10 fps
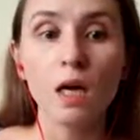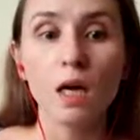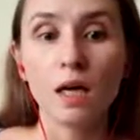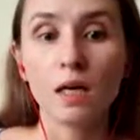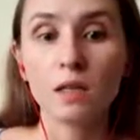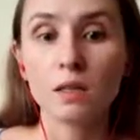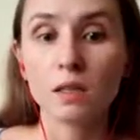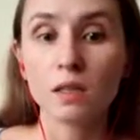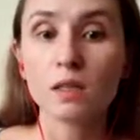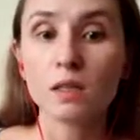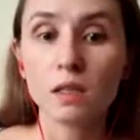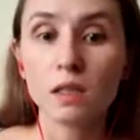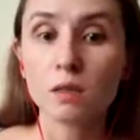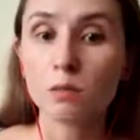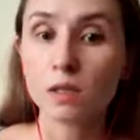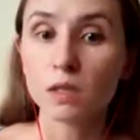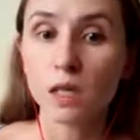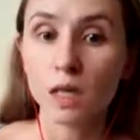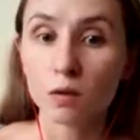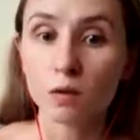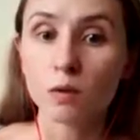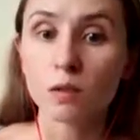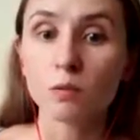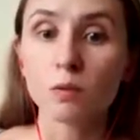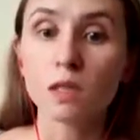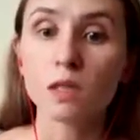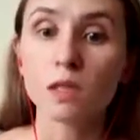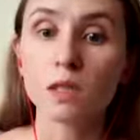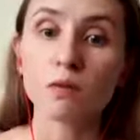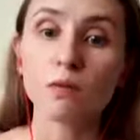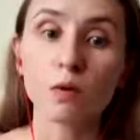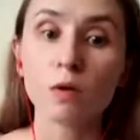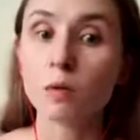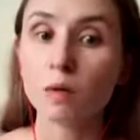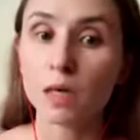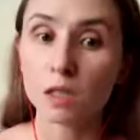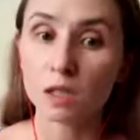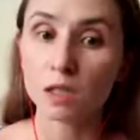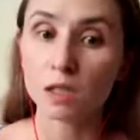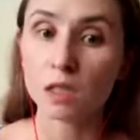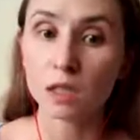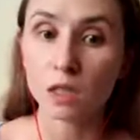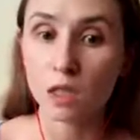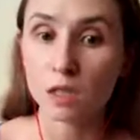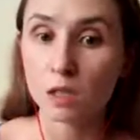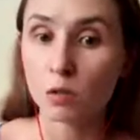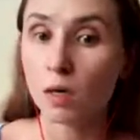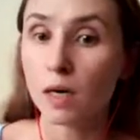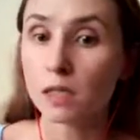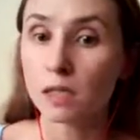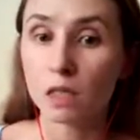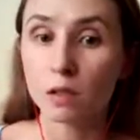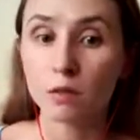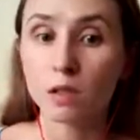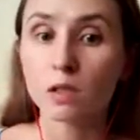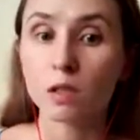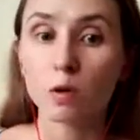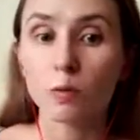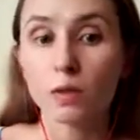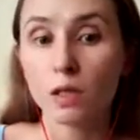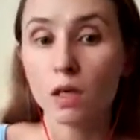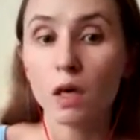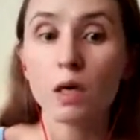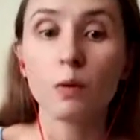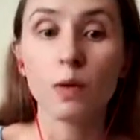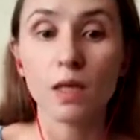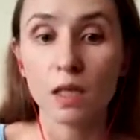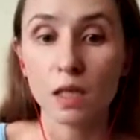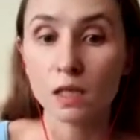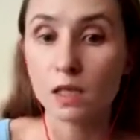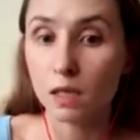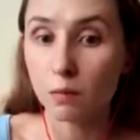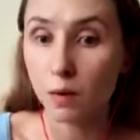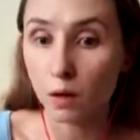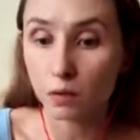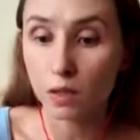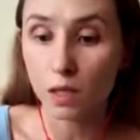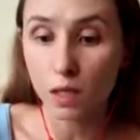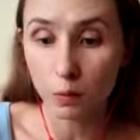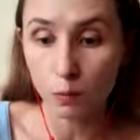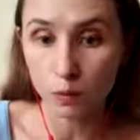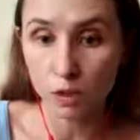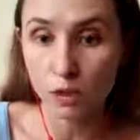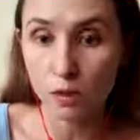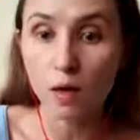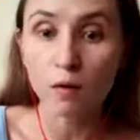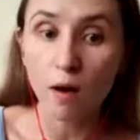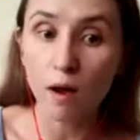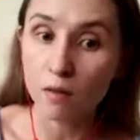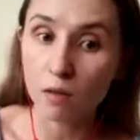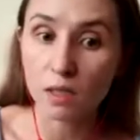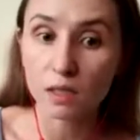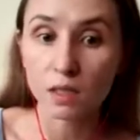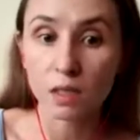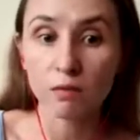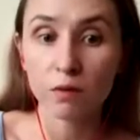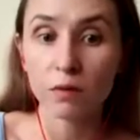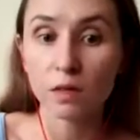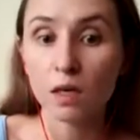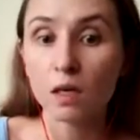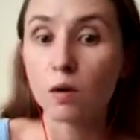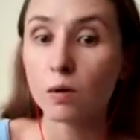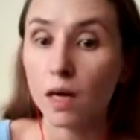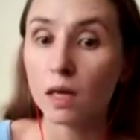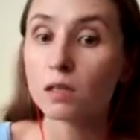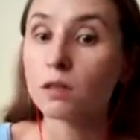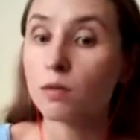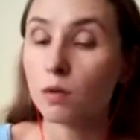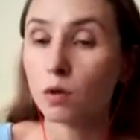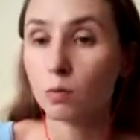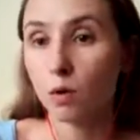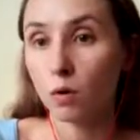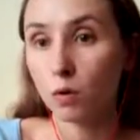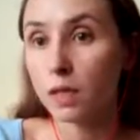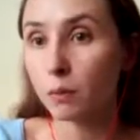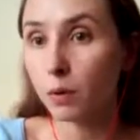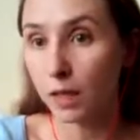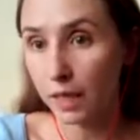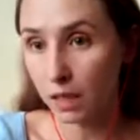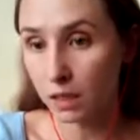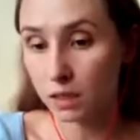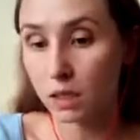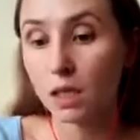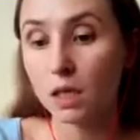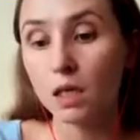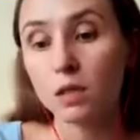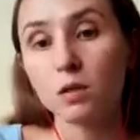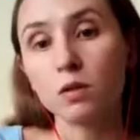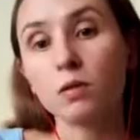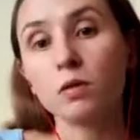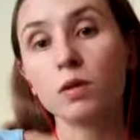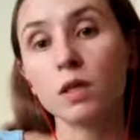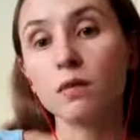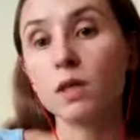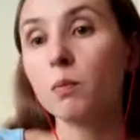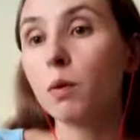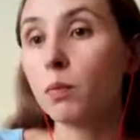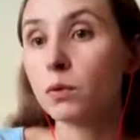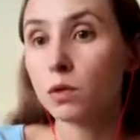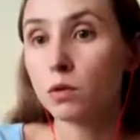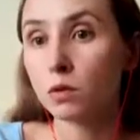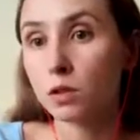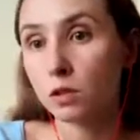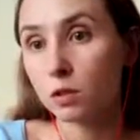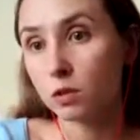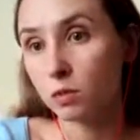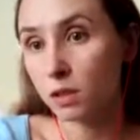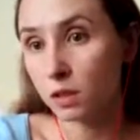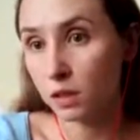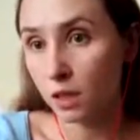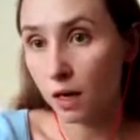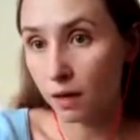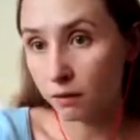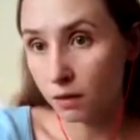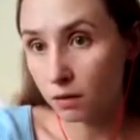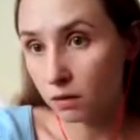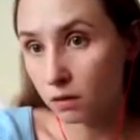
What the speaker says: And dealing with errors, we seek for correction techniques to raise the learner's own awareness about the language, rather than giving the correct form on a plate. So you give them opportunity to discover